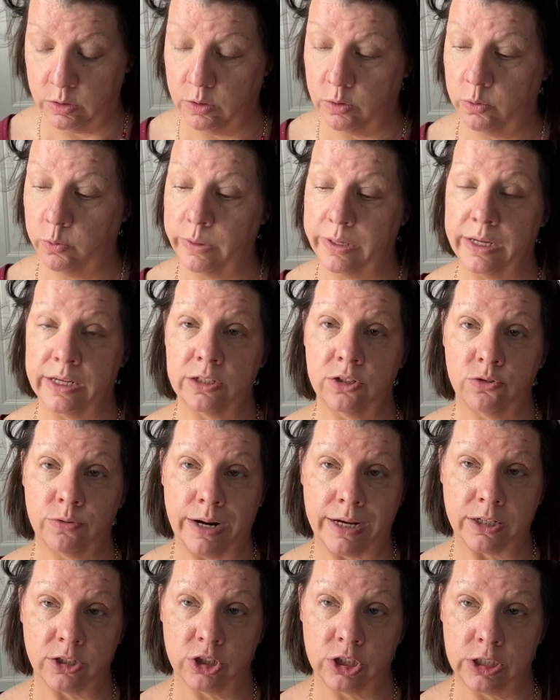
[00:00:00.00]
We got
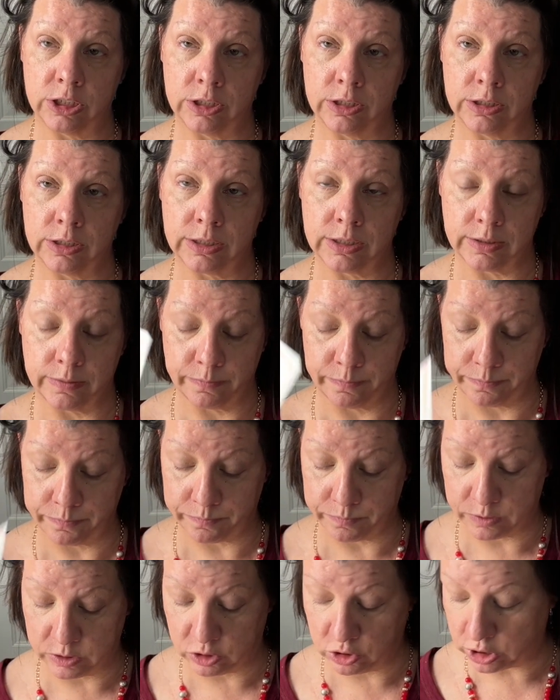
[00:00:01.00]
directions.
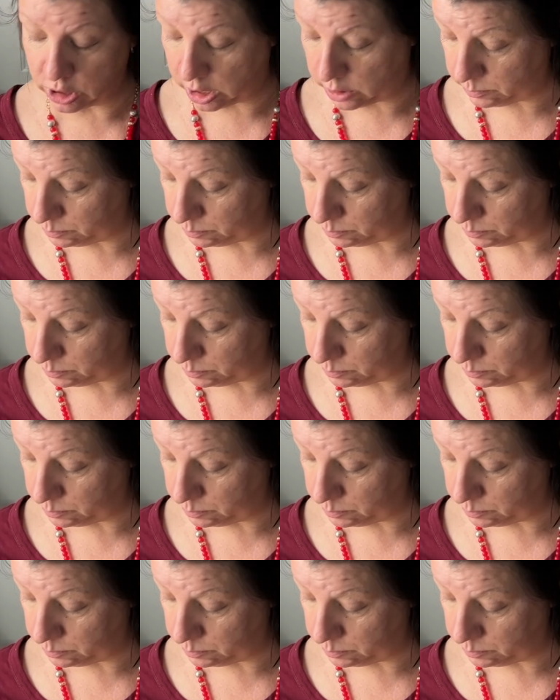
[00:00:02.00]
So,